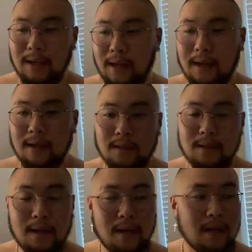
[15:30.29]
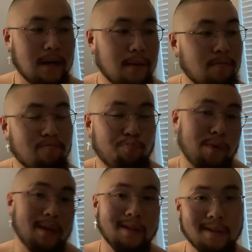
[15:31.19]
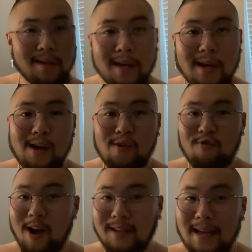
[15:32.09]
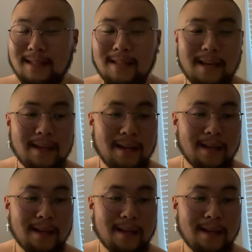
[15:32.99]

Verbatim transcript: And yeah, we're going to rock that today.